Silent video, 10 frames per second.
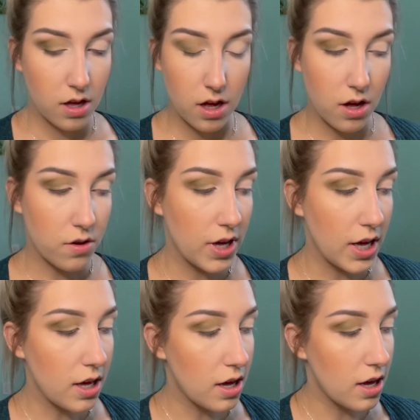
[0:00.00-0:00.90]

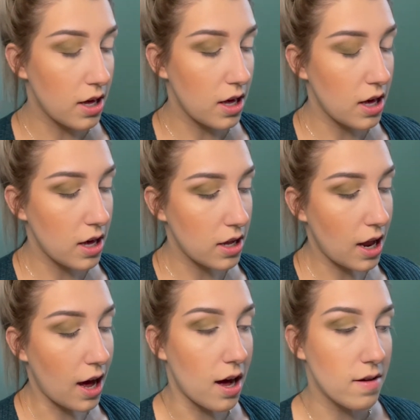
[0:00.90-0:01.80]
Okay, and
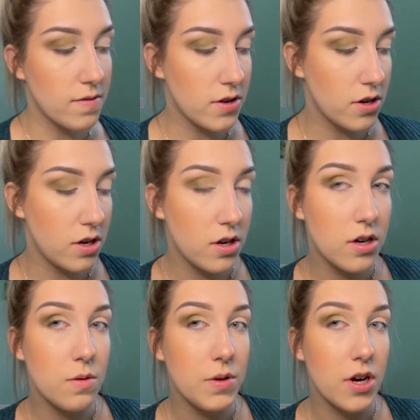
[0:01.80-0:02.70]

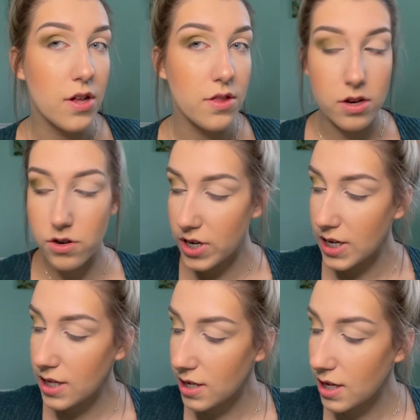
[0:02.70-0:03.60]
after we got the
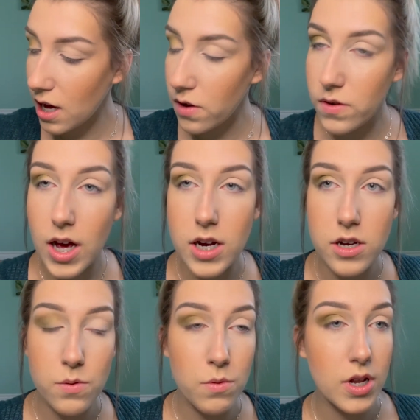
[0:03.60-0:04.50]
greens down, I
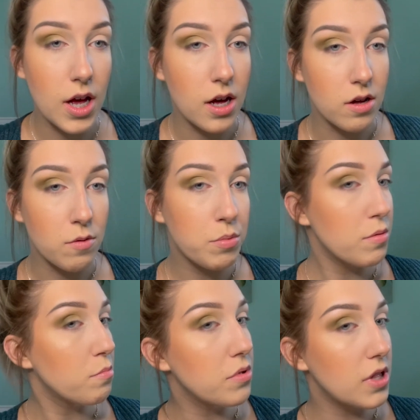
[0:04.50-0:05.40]
just want to help
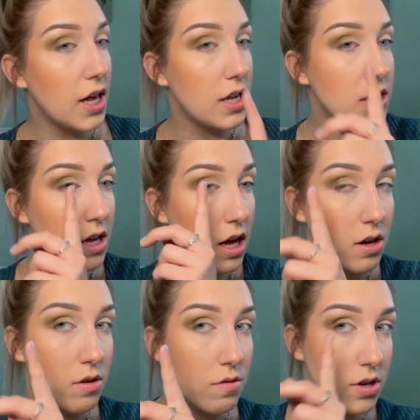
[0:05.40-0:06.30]
blend
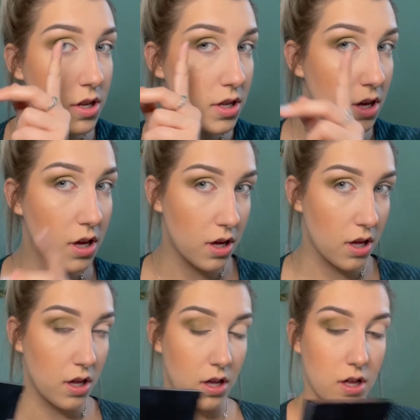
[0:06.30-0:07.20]
out
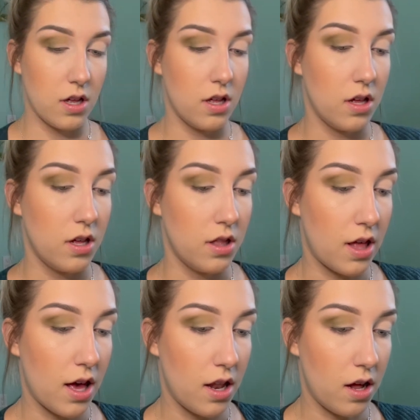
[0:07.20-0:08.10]

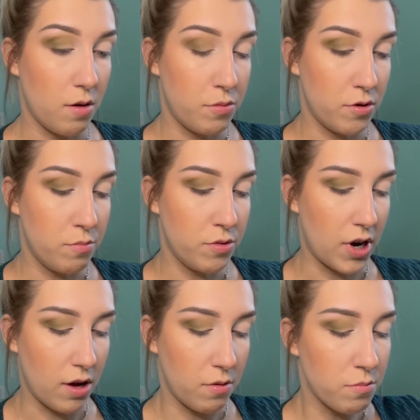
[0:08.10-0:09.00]
that upper
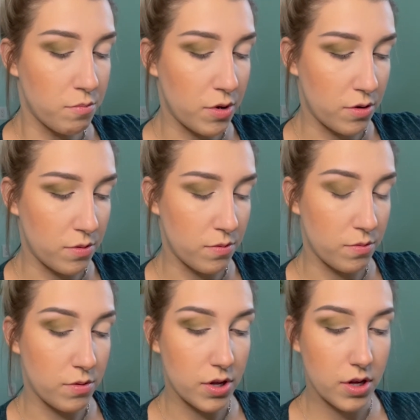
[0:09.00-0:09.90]
brow bone